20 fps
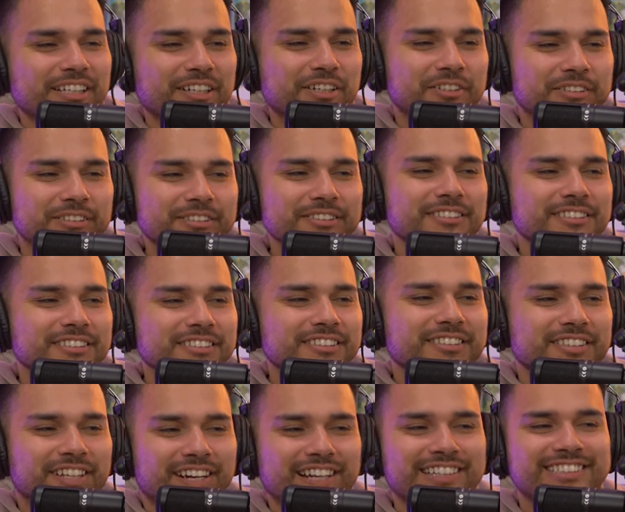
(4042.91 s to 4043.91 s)
Right,
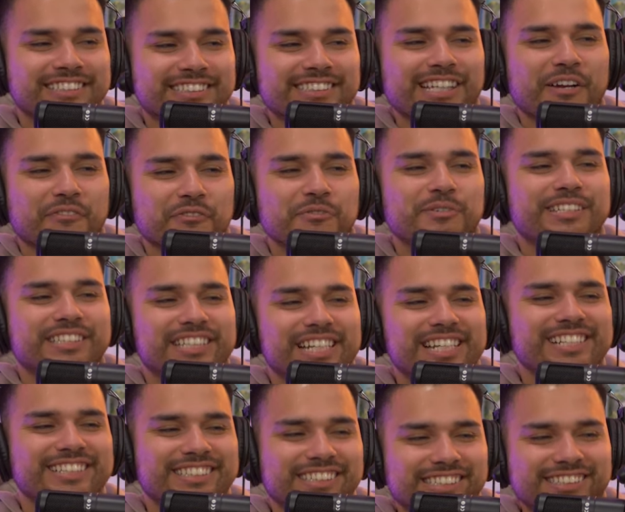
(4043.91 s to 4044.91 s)
ah, it's time for me to
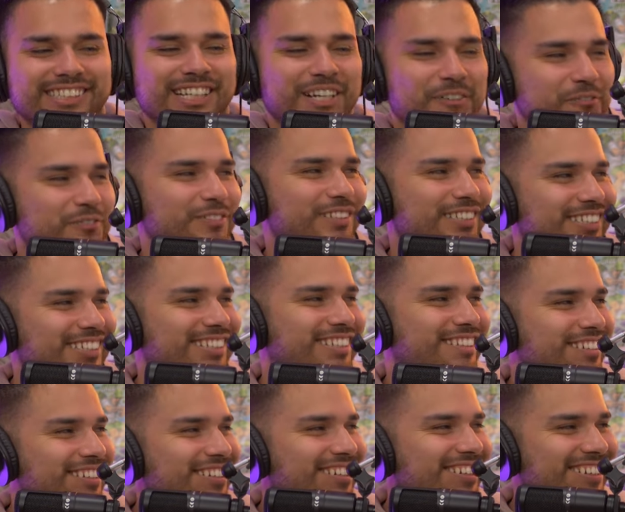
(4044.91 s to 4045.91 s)
say. That's time for me to
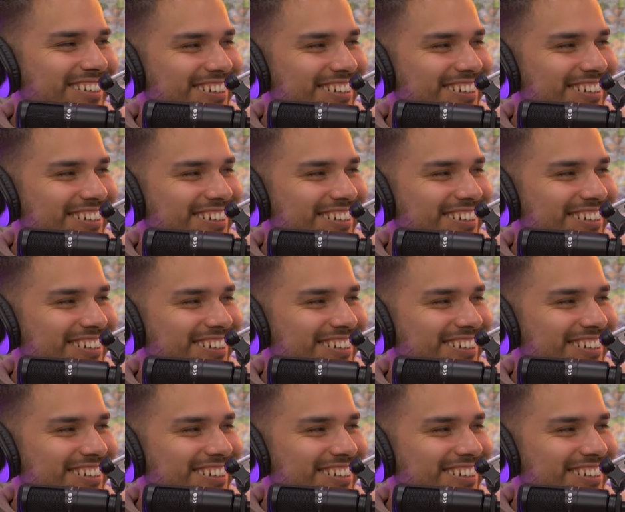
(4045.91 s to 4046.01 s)
say.